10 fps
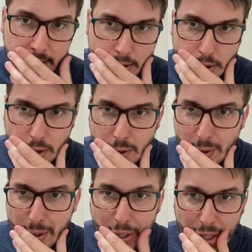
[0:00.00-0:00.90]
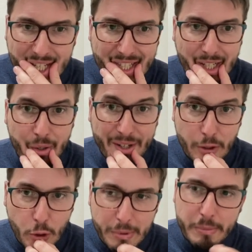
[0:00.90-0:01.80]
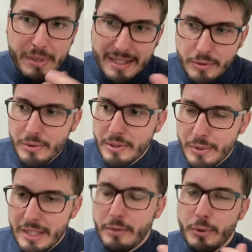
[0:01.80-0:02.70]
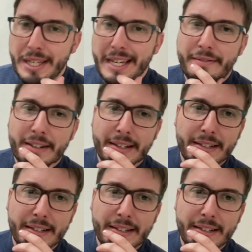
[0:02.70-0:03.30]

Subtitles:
So not yet a granuloma, because we have